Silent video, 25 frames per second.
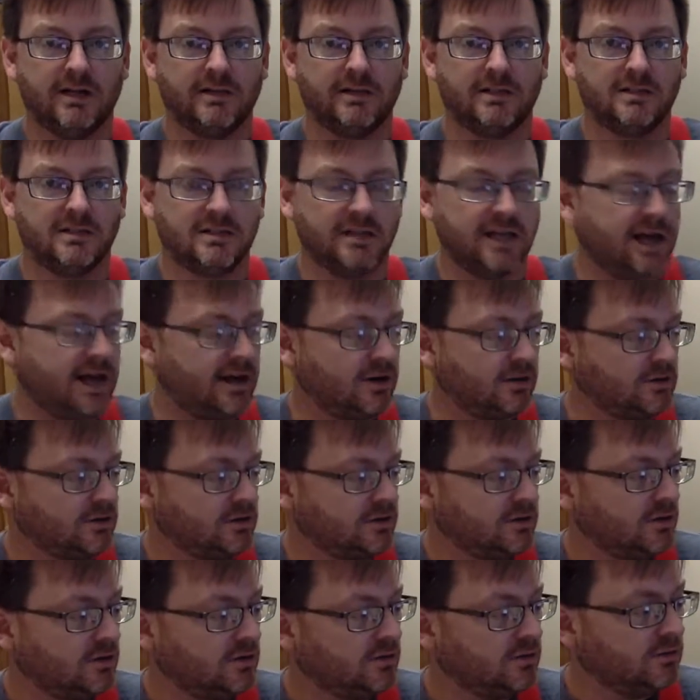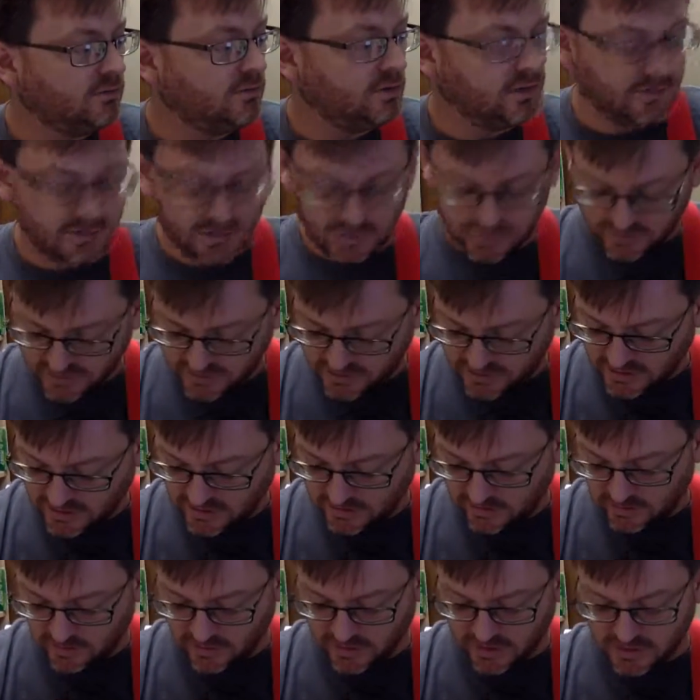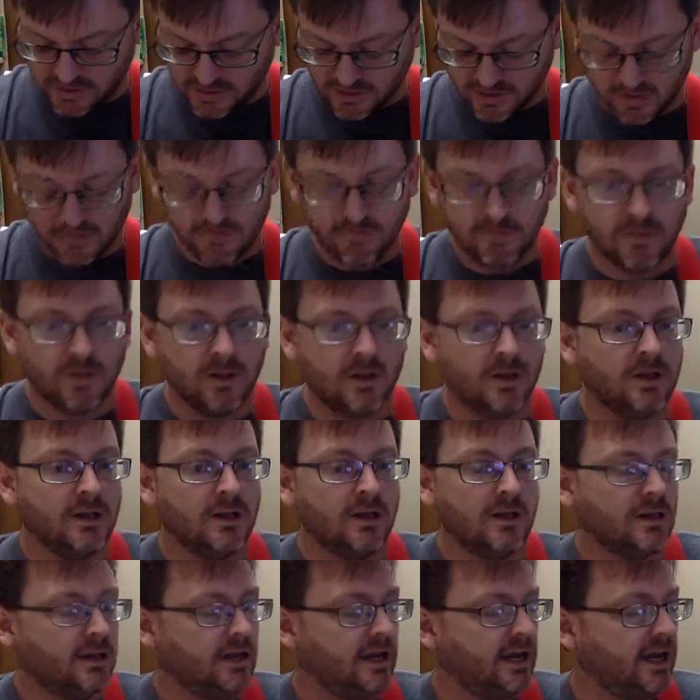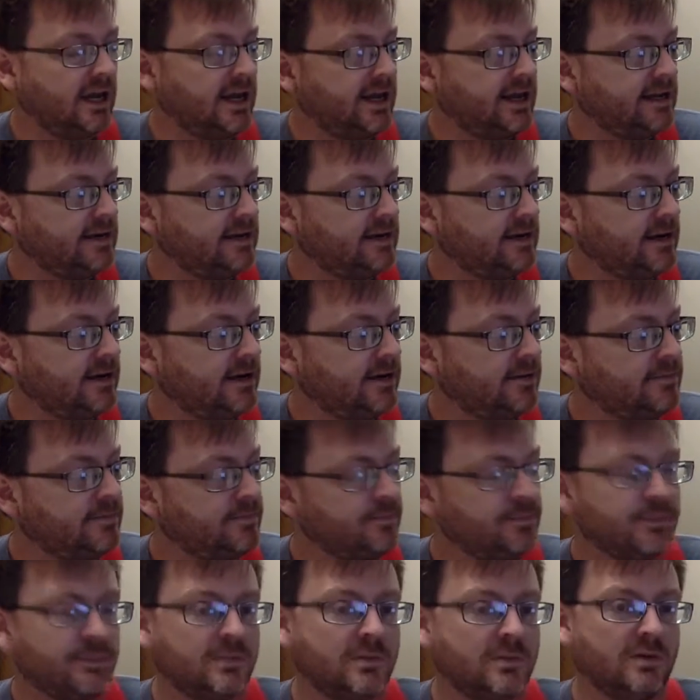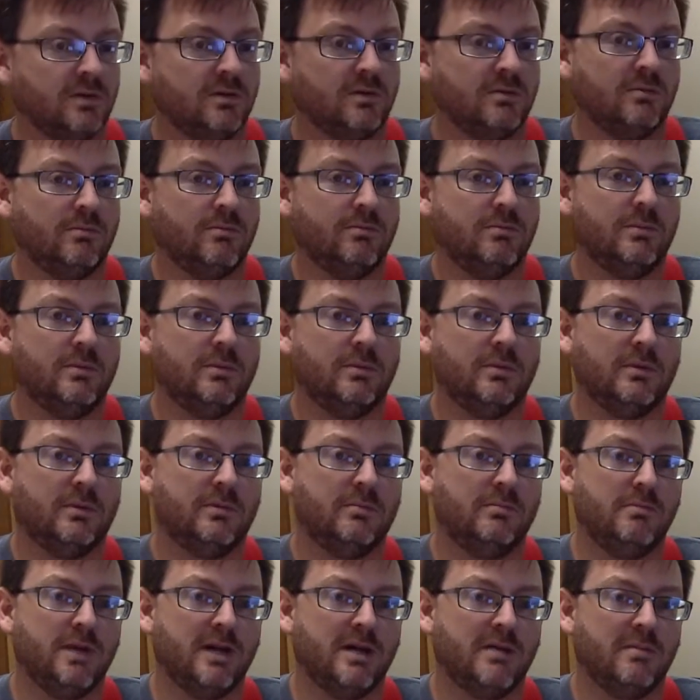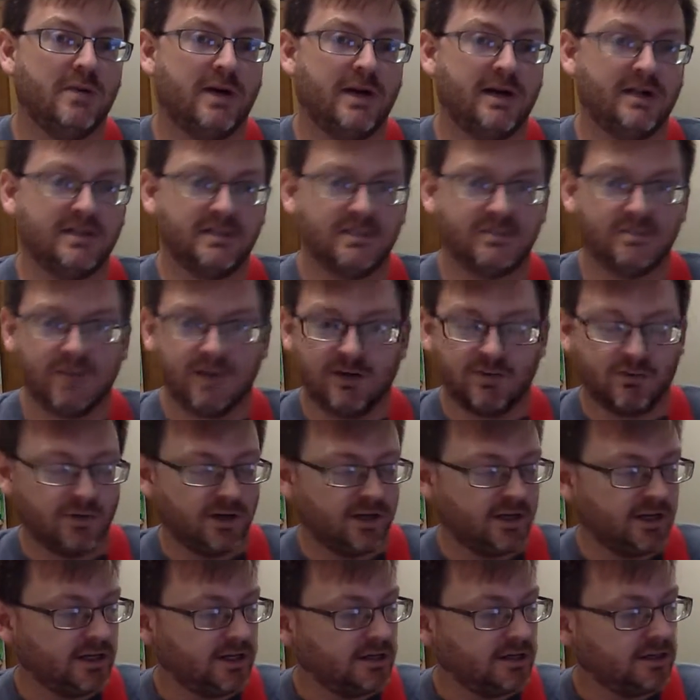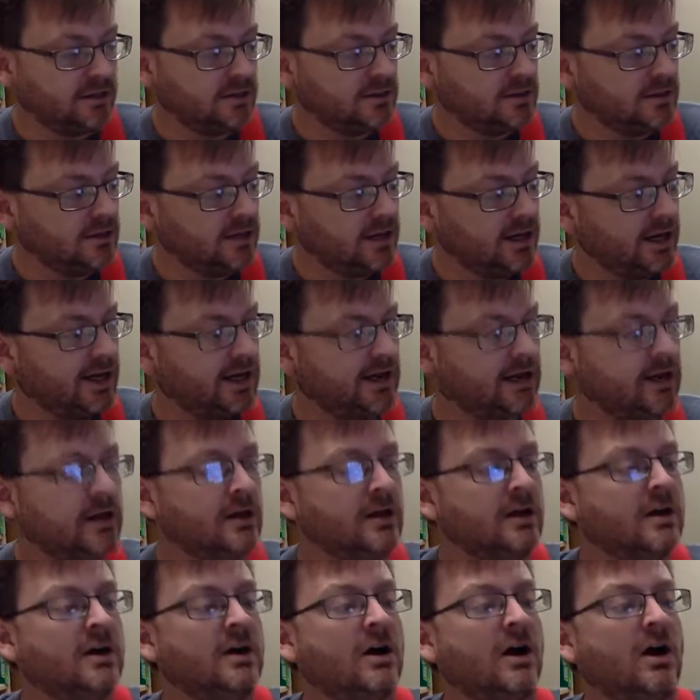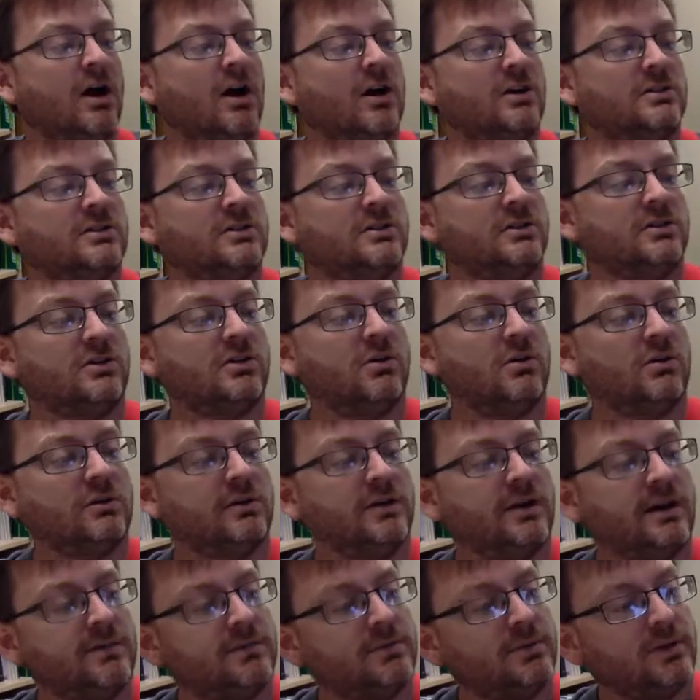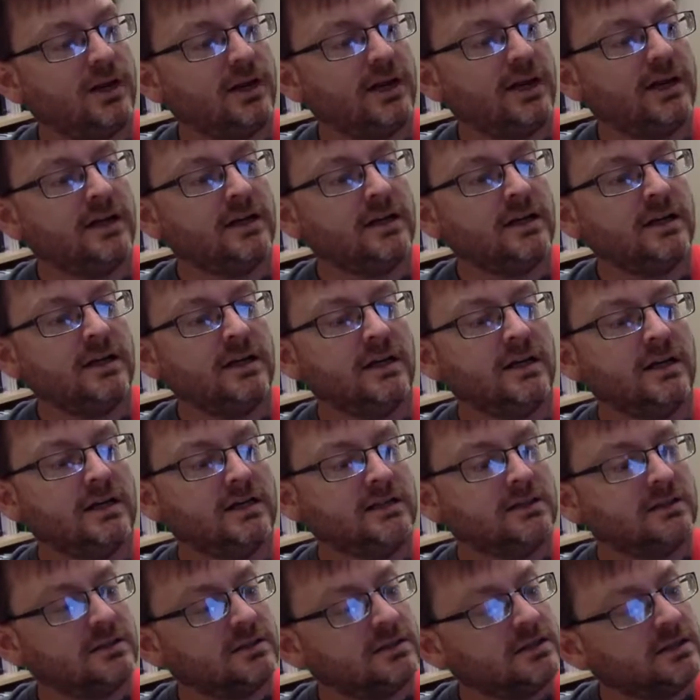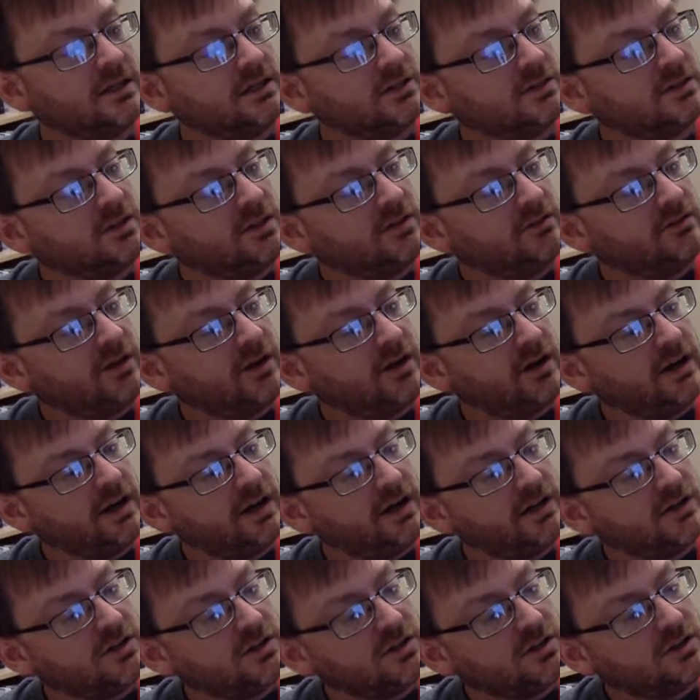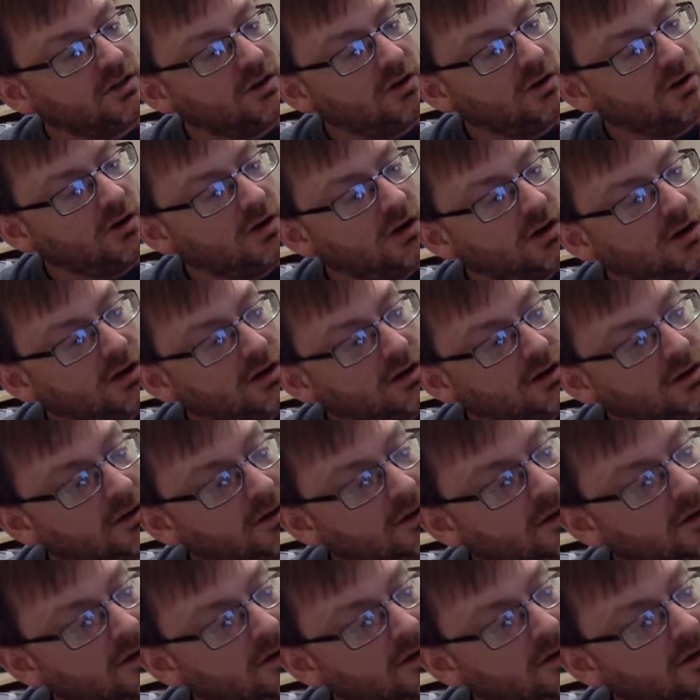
saddle, so where the strings hit the bridge, and minimize the amount of ringing. And also the chord that I'm playing is essentially a variation on